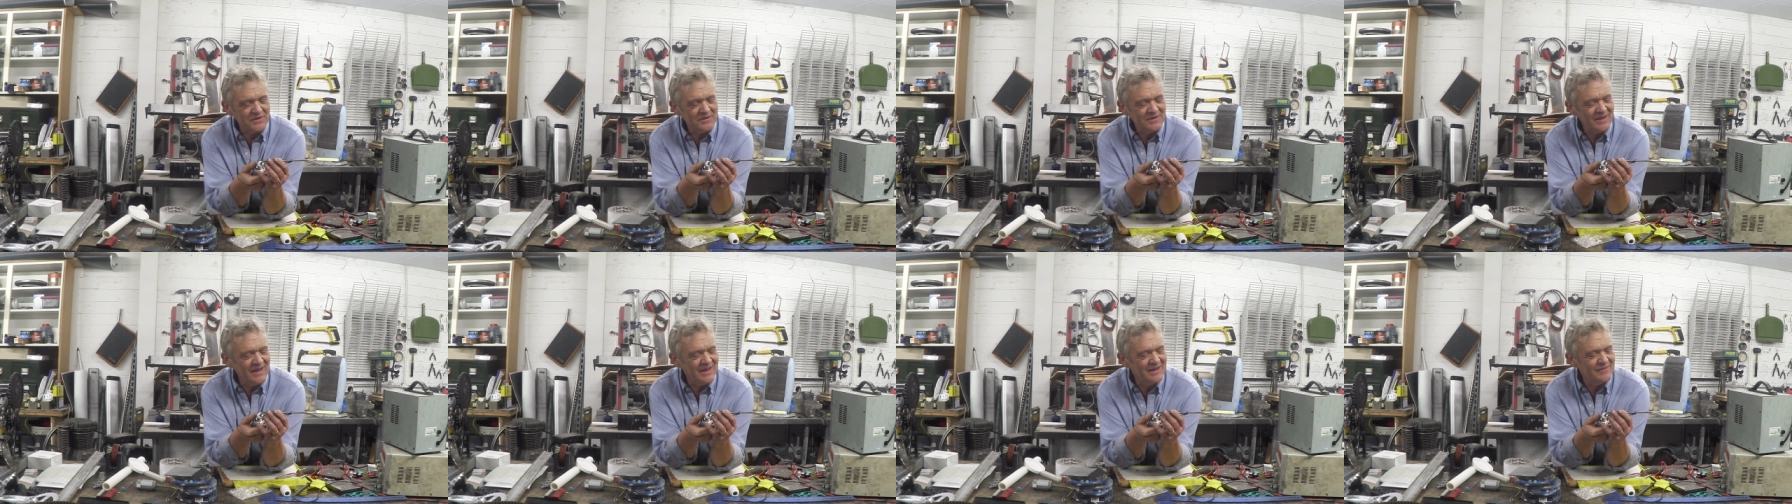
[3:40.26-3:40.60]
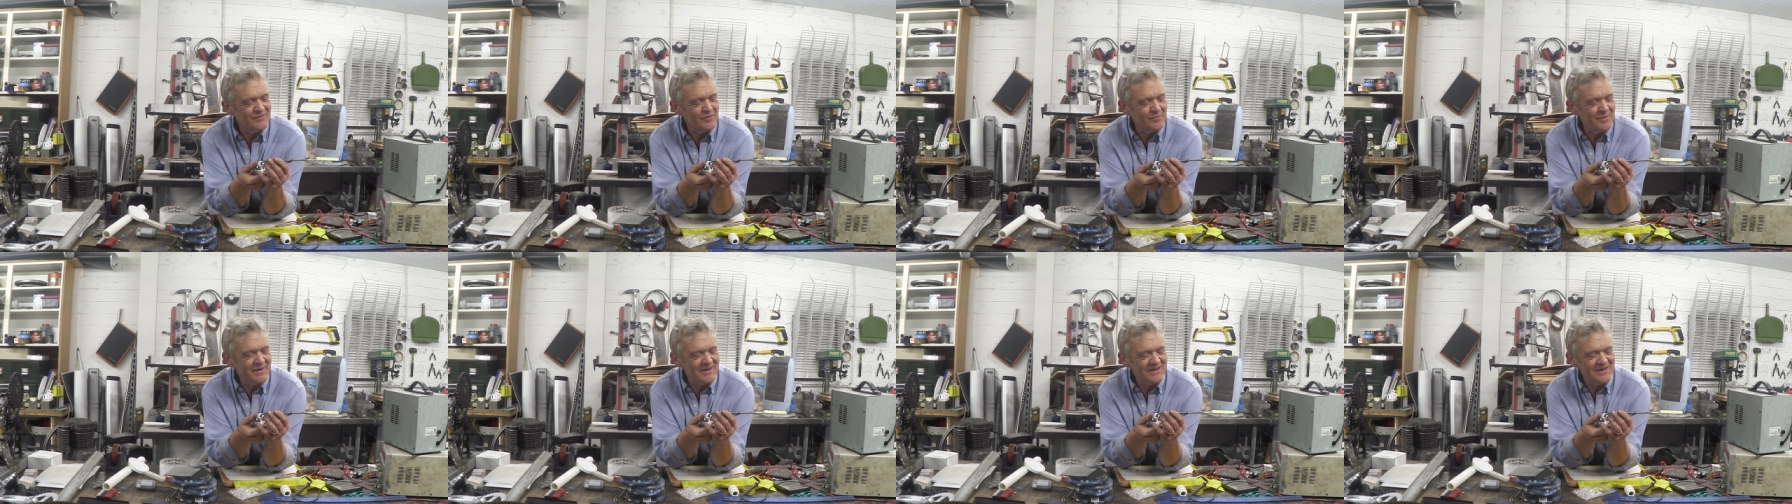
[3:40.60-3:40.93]
it'd get
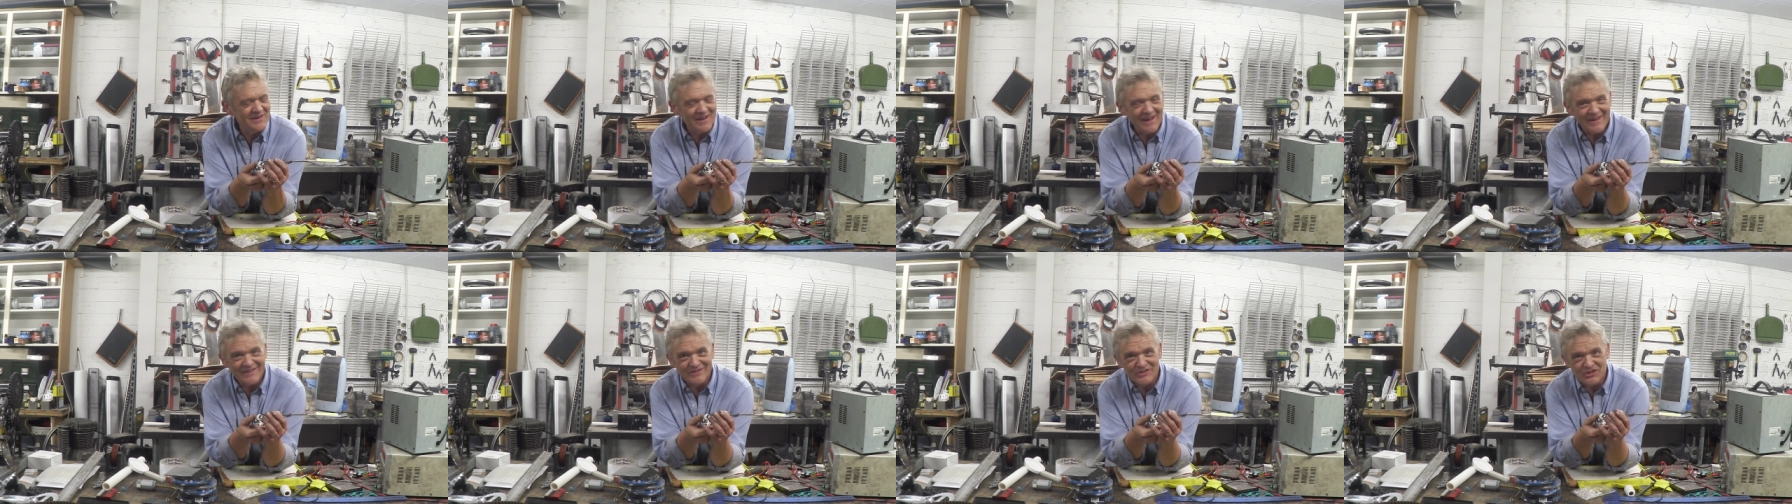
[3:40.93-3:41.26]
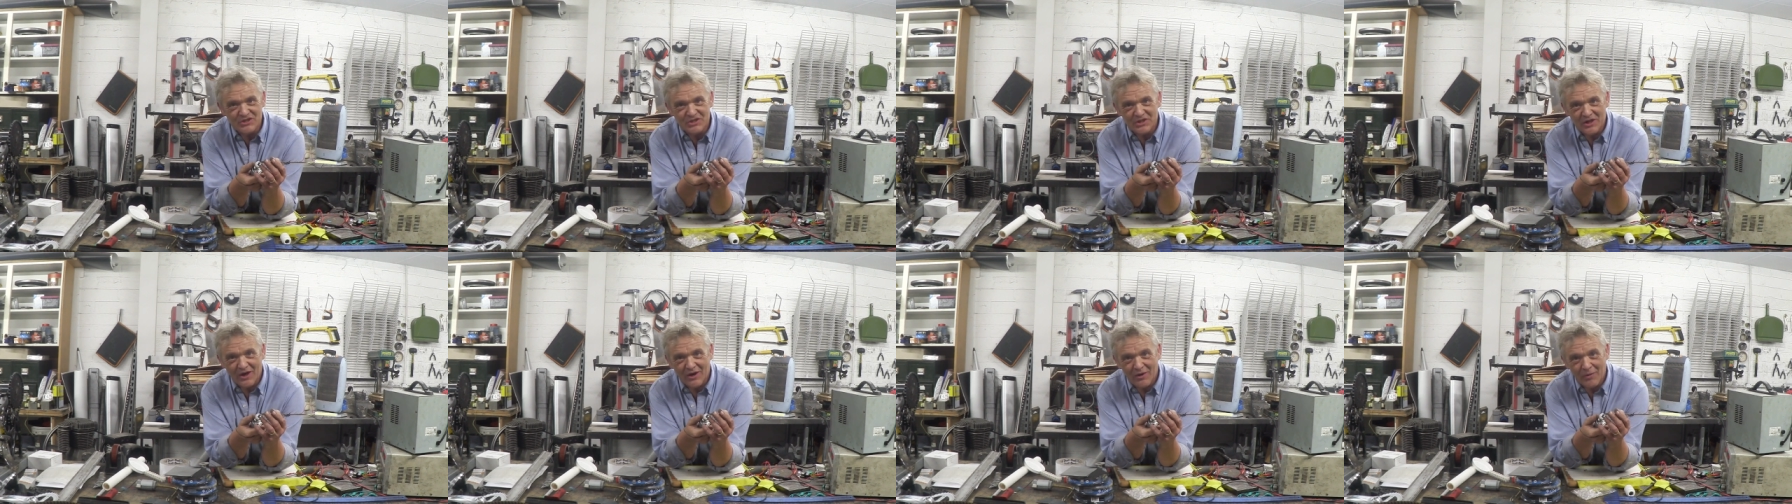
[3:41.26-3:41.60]
a better light
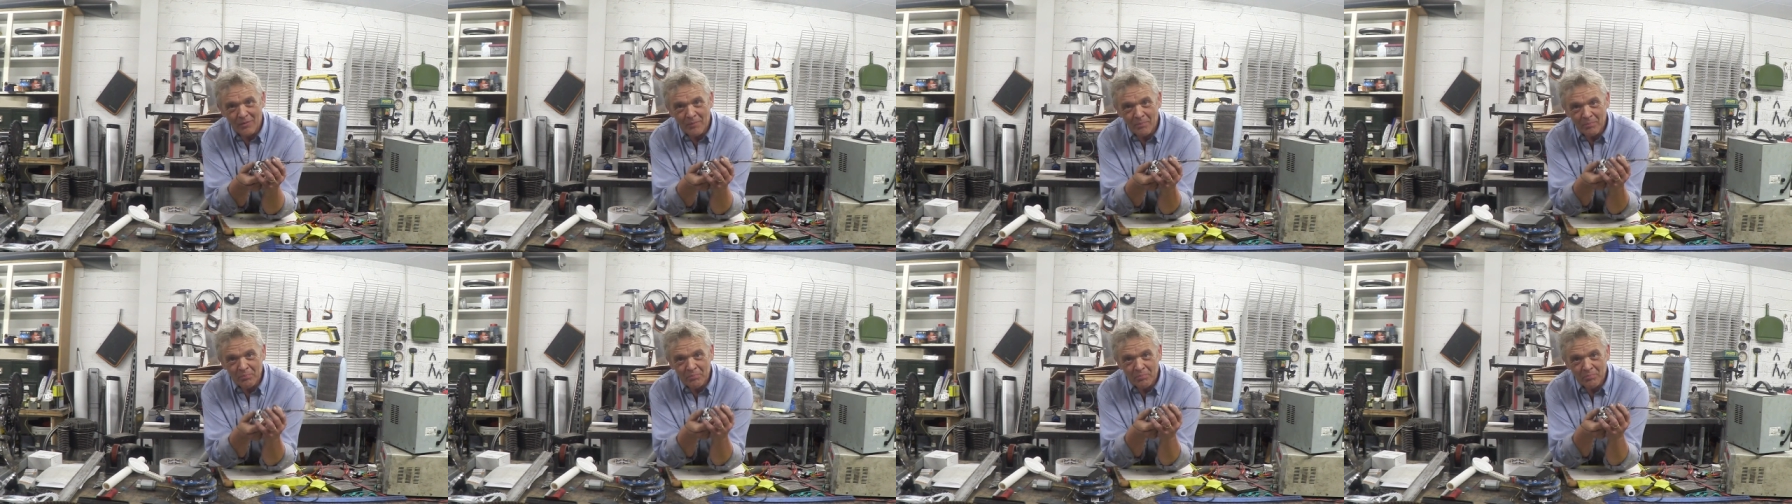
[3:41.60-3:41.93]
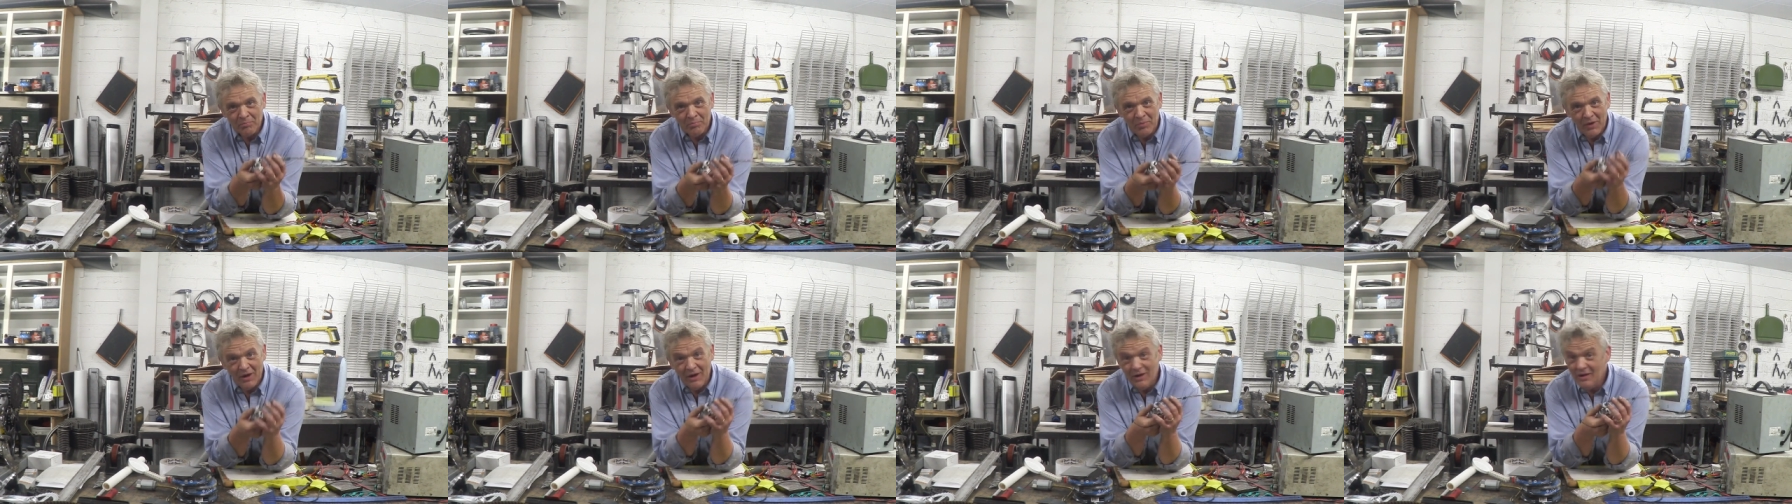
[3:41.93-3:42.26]
show.
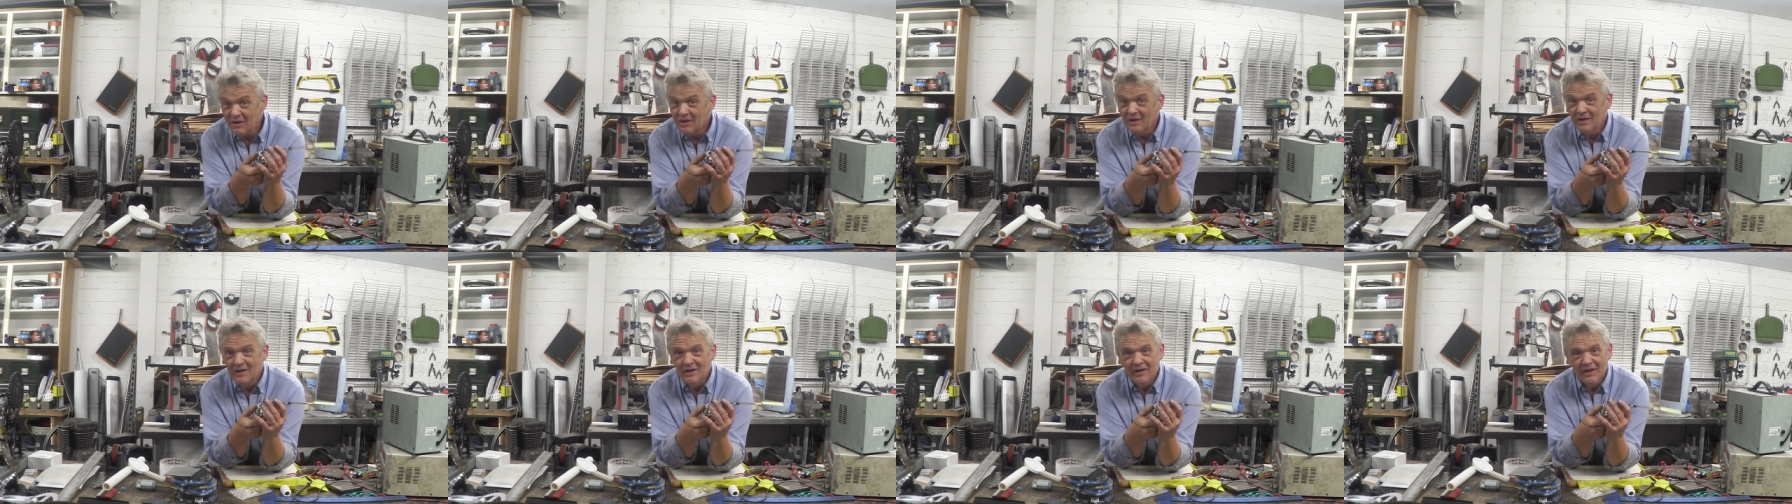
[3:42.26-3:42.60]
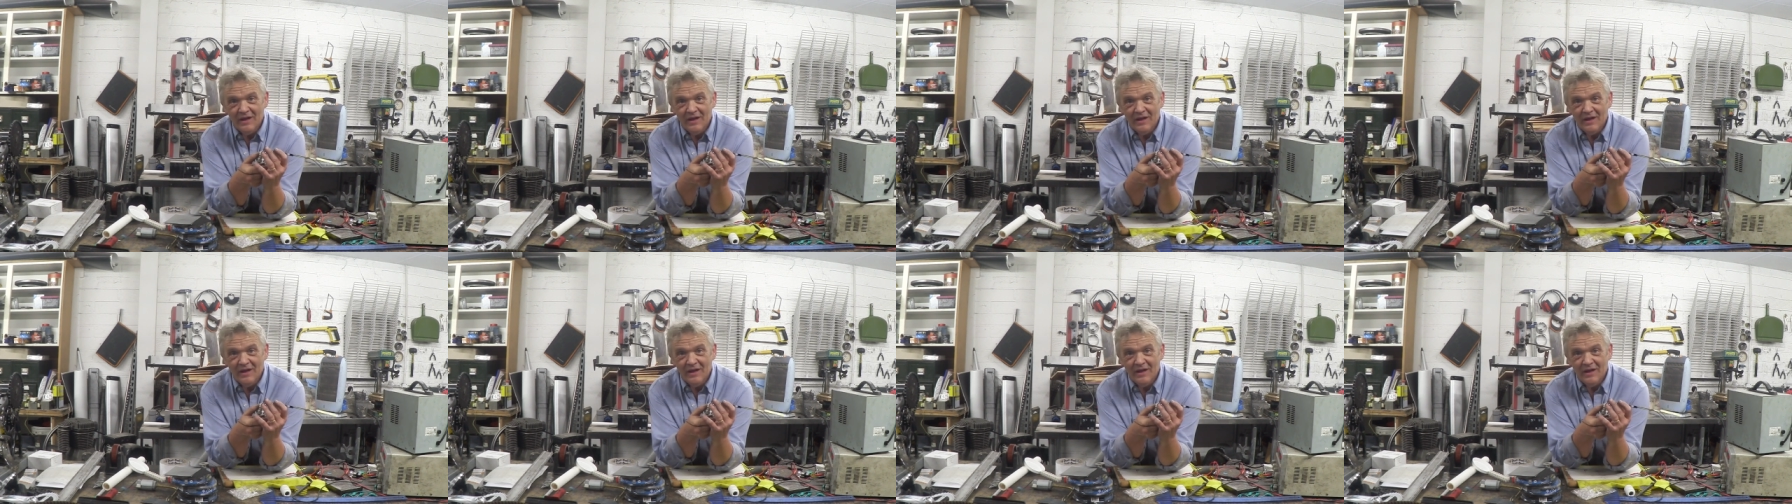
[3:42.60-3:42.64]
But